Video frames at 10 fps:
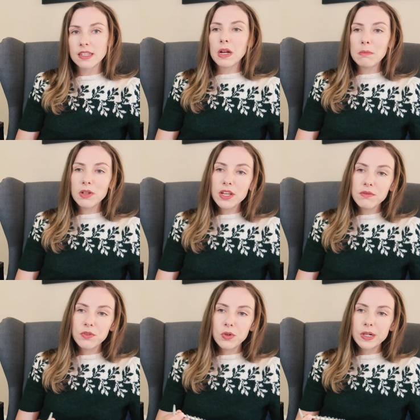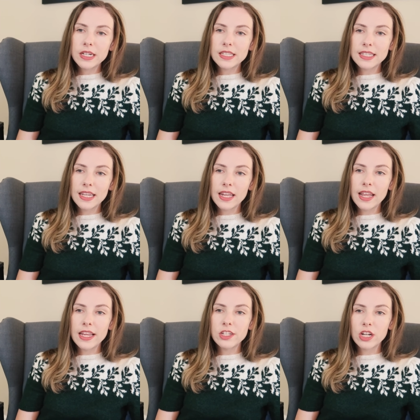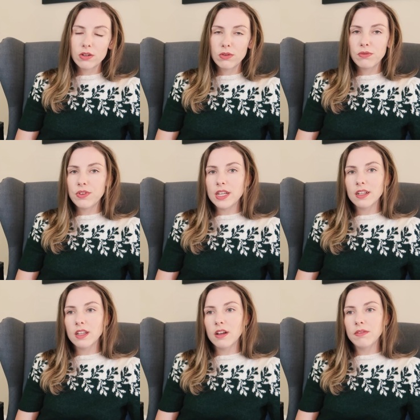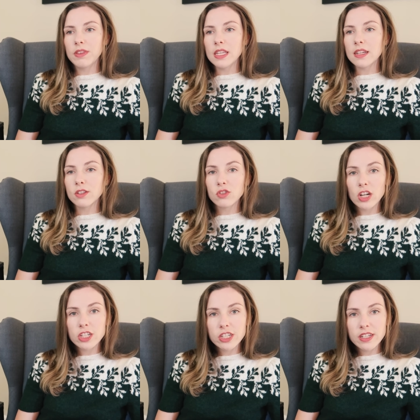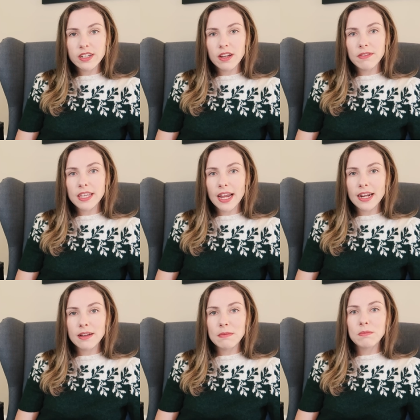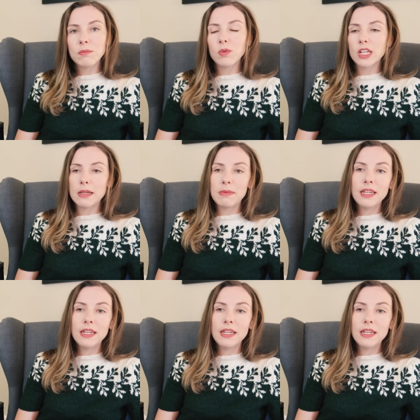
What I'm looking for is to get a general feel of the construction of the item. Will I